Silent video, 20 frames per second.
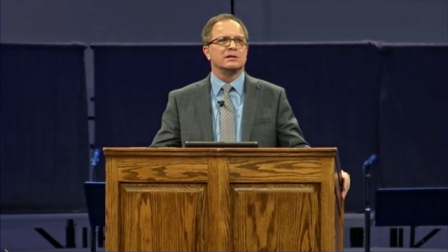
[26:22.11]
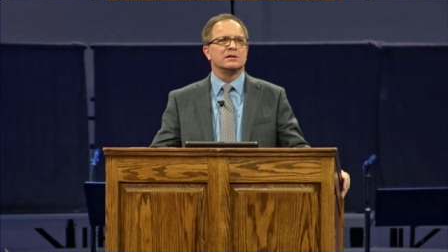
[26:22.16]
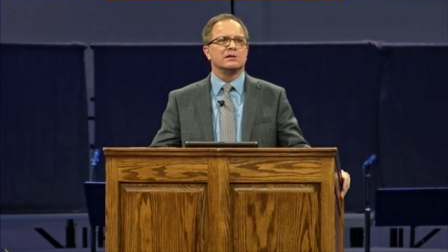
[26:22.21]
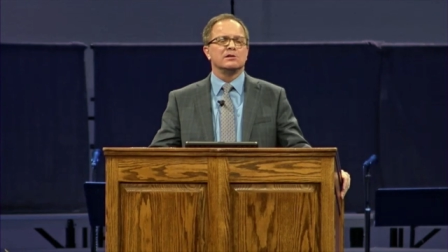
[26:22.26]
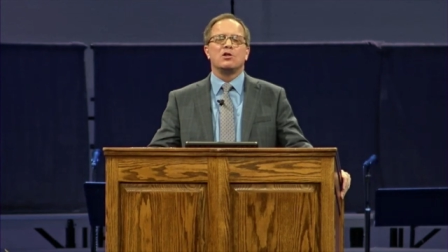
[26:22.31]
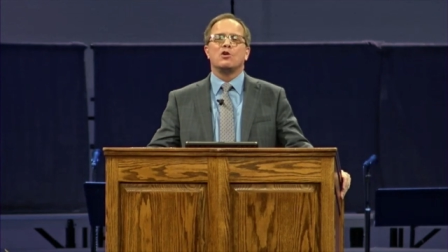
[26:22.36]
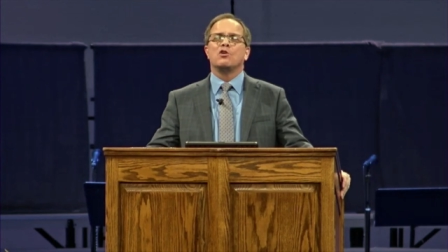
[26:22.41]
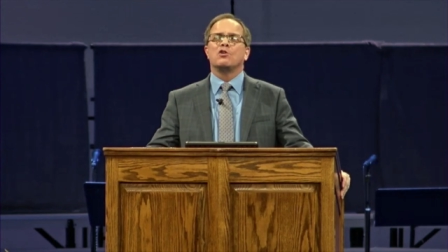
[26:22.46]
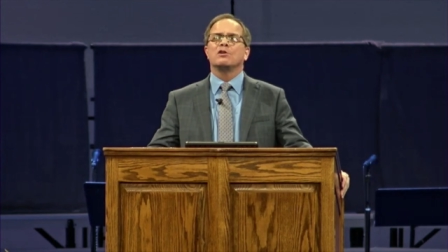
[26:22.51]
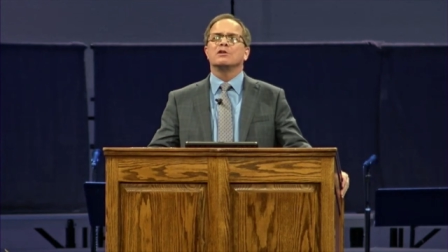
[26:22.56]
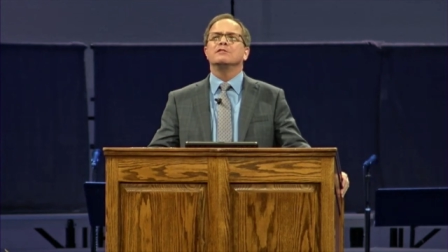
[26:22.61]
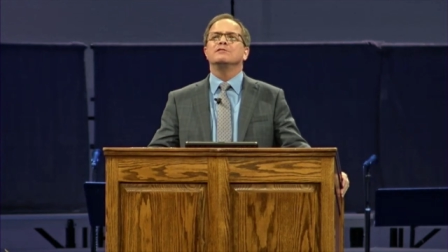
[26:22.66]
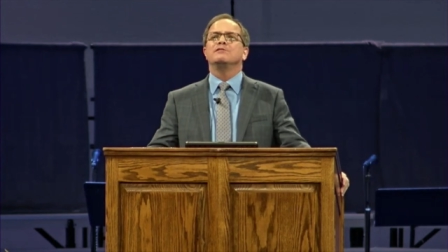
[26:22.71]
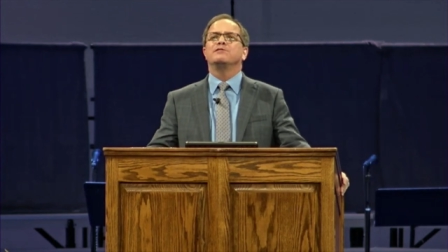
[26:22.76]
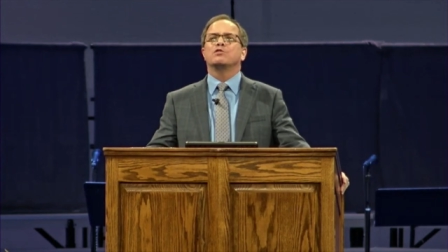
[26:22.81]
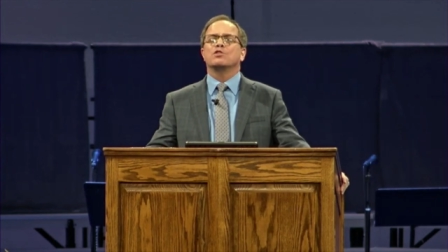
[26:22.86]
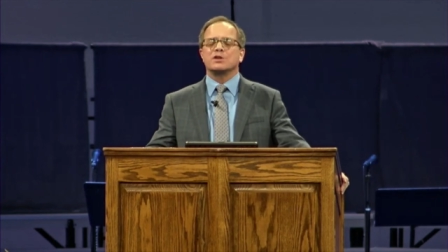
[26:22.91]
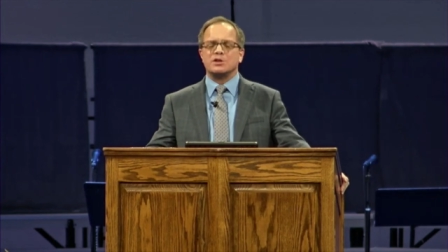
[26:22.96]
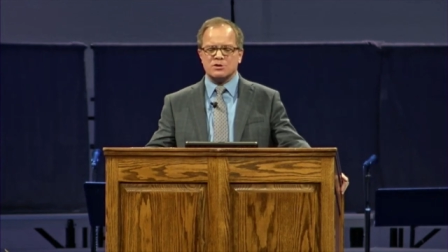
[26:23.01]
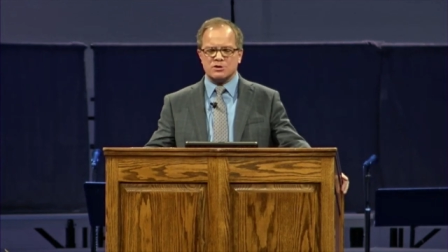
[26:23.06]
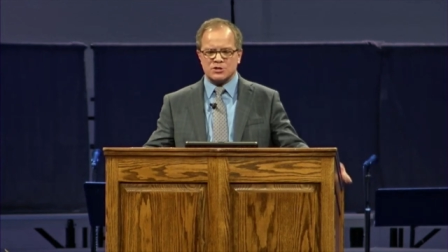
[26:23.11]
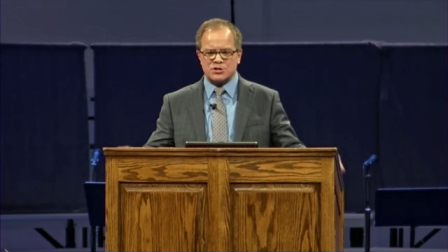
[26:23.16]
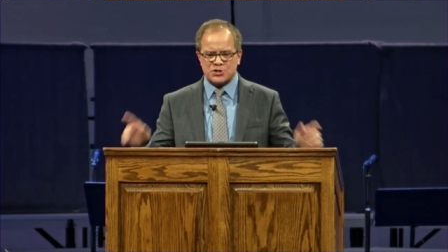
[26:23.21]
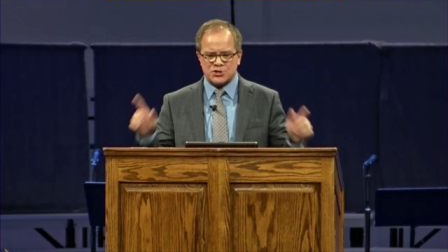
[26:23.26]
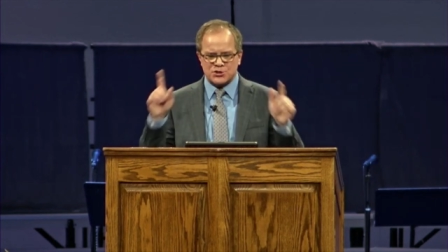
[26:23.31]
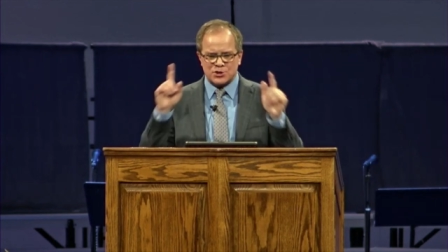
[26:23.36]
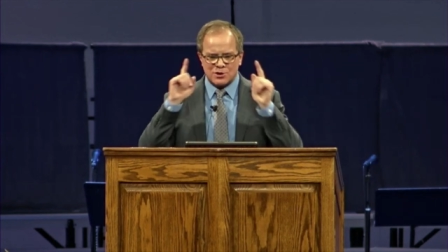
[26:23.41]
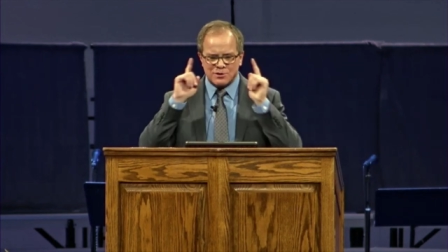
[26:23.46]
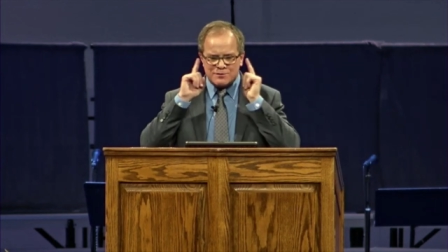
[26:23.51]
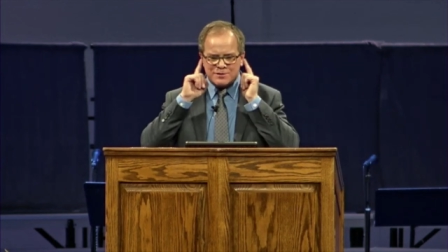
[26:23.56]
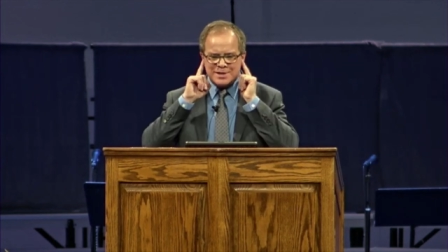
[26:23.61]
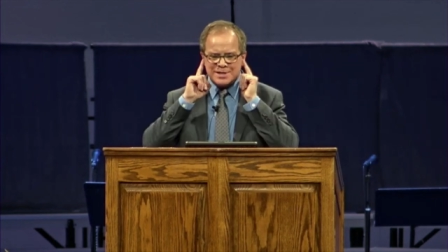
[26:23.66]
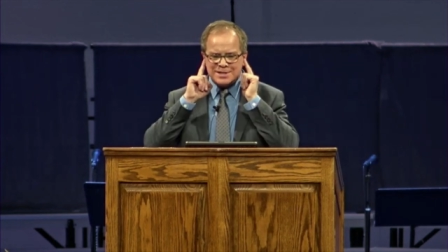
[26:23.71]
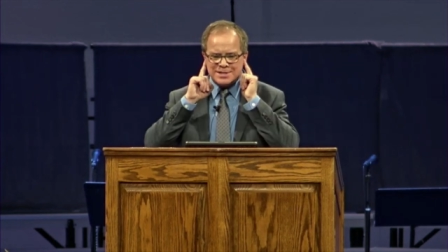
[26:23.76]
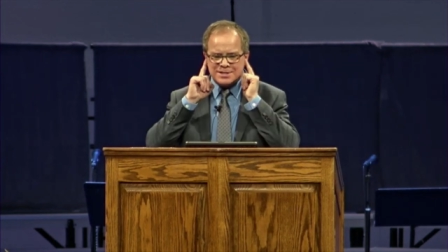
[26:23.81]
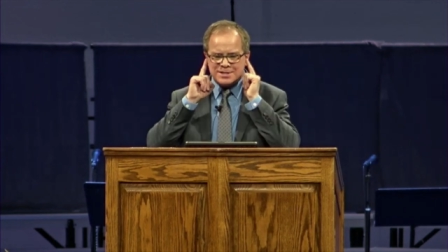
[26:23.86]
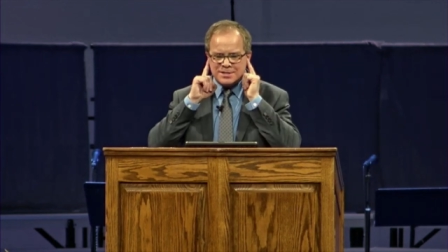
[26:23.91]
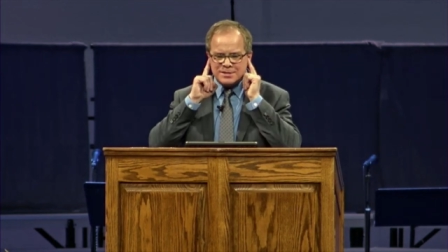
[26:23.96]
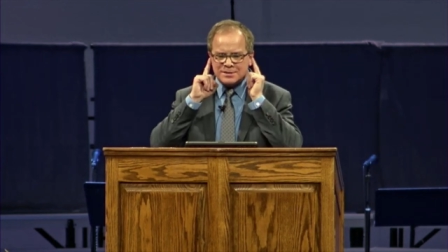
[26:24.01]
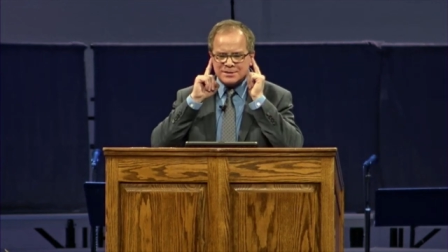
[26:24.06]
Lord, for your
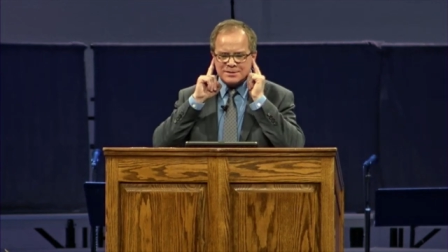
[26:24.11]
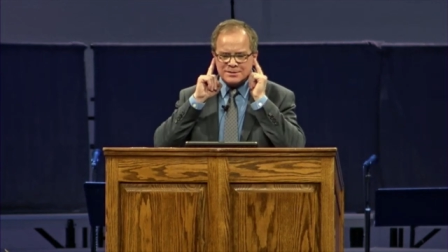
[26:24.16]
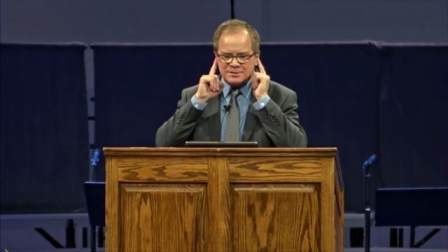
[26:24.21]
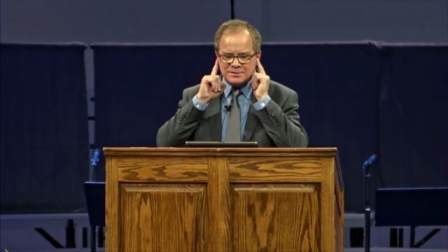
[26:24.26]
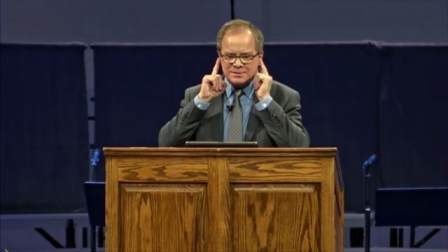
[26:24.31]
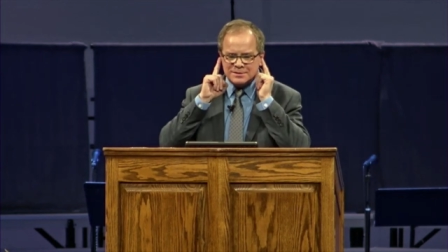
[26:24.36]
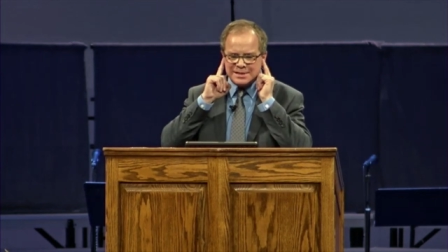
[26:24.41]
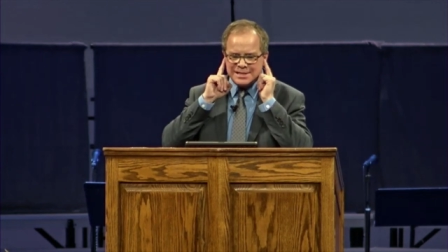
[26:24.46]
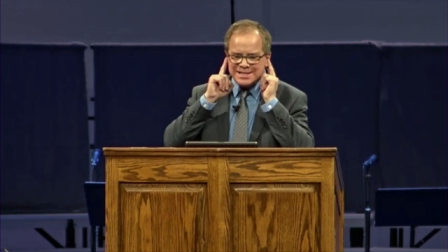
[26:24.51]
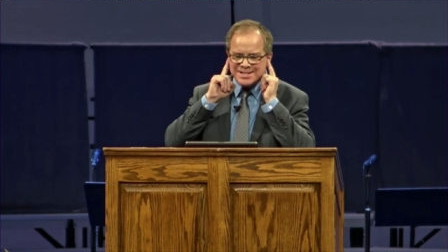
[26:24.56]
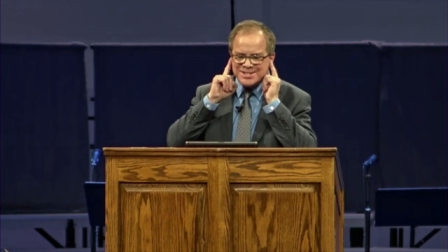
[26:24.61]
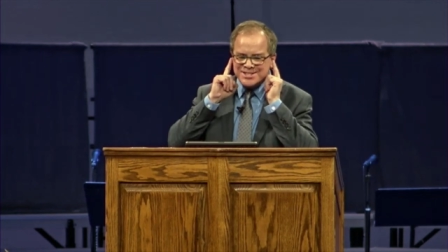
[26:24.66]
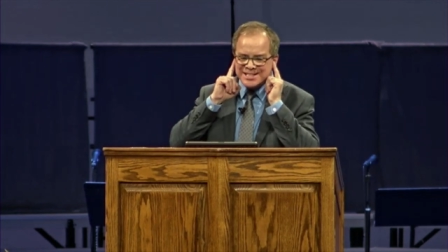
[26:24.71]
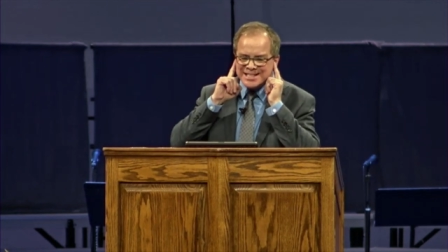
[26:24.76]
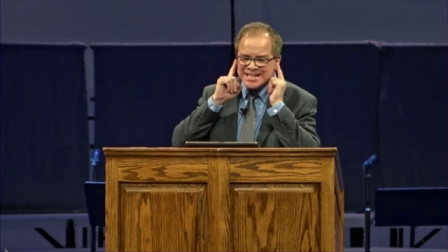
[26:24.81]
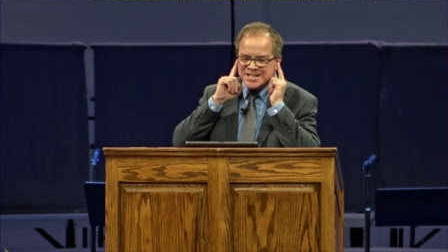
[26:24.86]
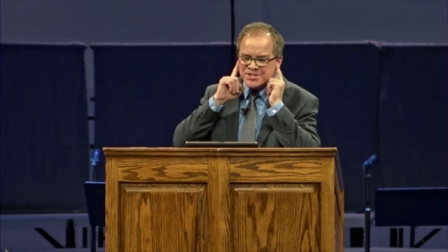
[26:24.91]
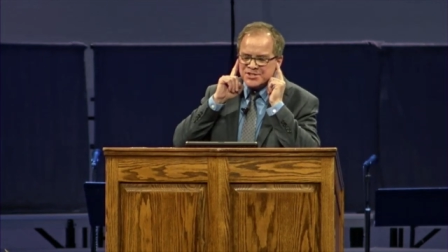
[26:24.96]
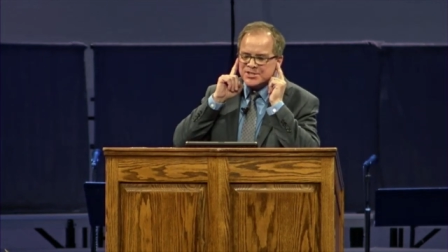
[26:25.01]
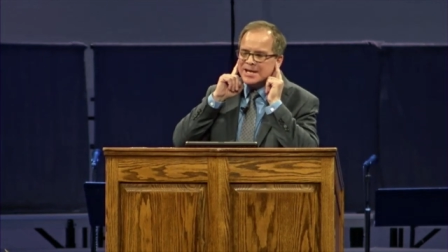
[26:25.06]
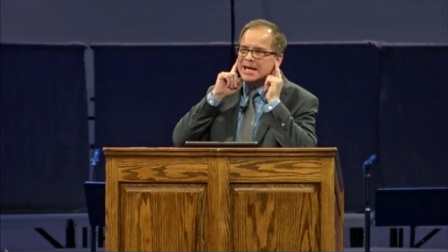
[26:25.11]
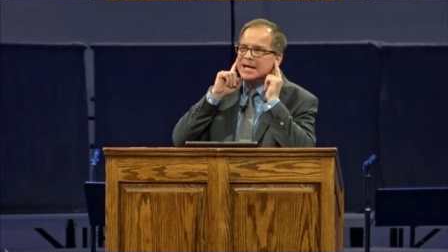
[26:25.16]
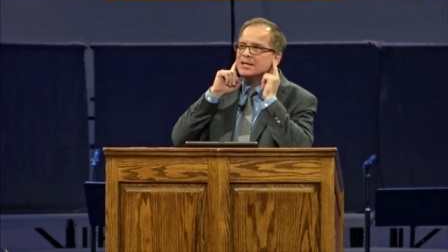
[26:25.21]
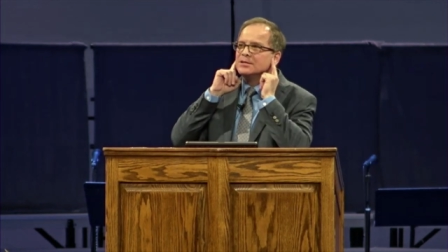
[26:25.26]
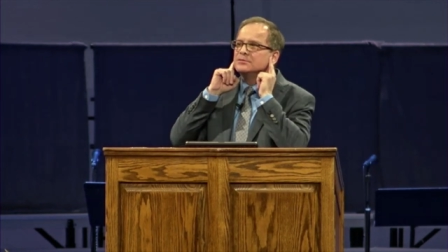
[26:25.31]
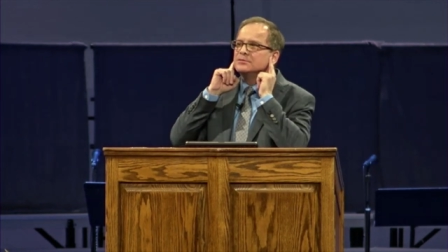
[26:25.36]
servant is listening.